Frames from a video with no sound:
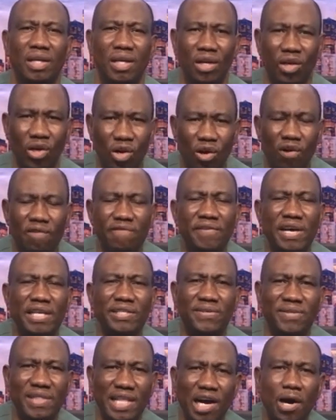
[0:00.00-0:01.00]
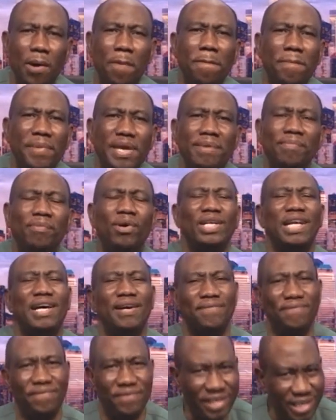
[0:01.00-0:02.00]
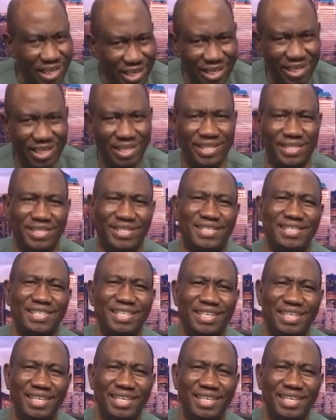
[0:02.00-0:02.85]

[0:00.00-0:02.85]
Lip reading: Lovest thou me more than these?"